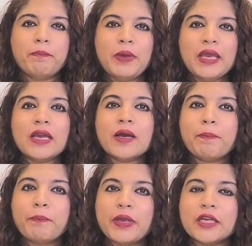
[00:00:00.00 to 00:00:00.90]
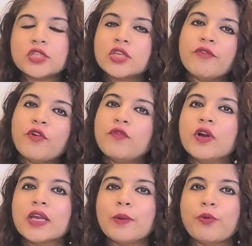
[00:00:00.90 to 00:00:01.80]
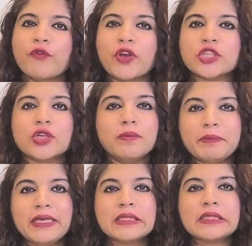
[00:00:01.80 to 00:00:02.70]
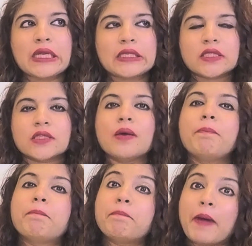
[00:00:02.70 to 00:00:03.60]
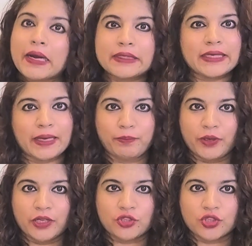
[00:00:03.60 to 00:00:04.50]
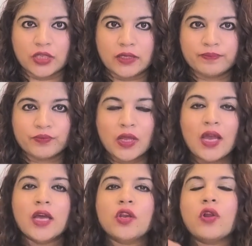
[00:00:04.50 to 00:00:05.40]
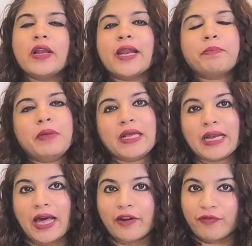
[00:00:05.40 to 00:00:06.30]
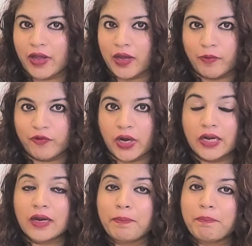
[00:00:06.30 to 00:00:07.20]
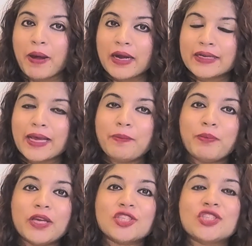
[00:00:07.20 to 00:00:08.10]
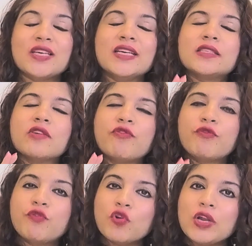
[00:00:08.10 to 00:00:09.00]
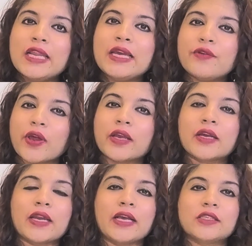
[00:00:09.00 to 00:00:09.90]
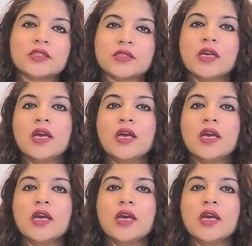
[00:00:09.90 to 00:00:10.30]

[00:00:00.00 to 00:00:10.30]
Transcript: Being a PhD for working professional means that it is a part-time PhD. Now let me clarify upfront. A part-time PhD is a fully recognized